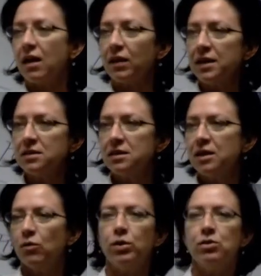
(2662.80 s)
sell
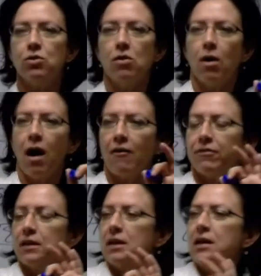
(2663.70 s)
it? Will you go
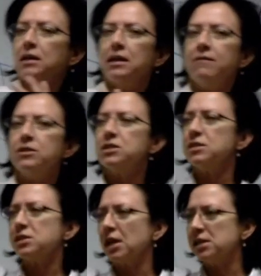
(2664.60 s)
off and live
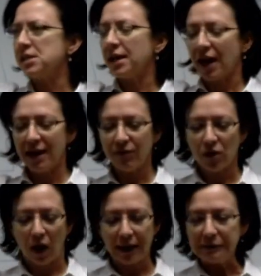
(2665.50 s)
into the sunset? I
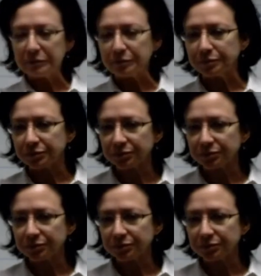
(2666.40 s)
have a client